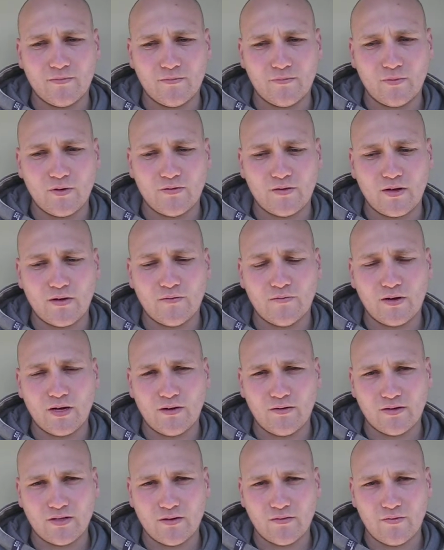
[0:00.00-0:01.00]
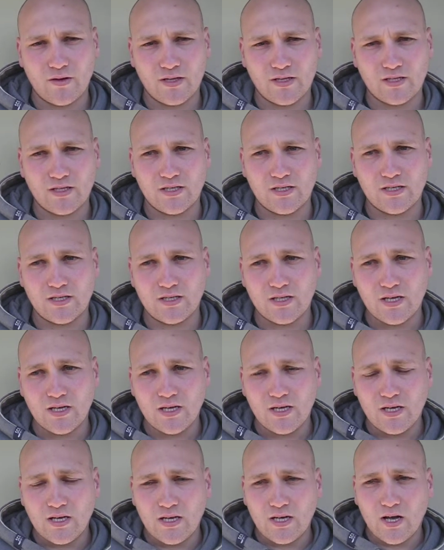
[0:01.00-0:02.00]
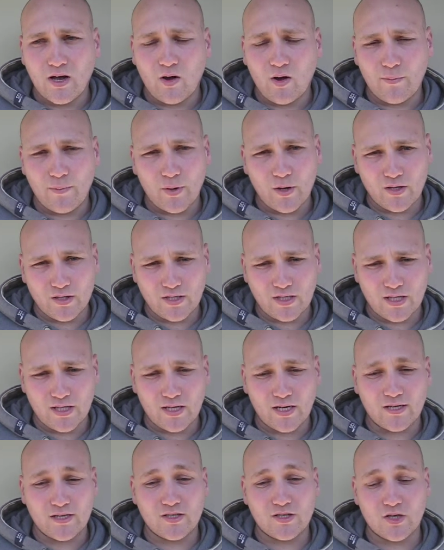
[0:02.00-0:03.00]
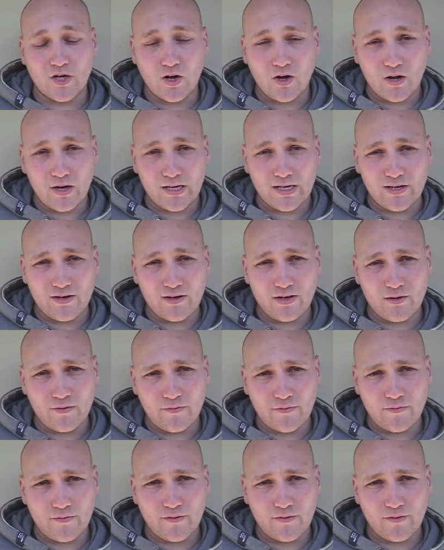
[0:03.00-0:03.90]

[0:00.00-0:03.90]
we've done various events. I personally done a skydive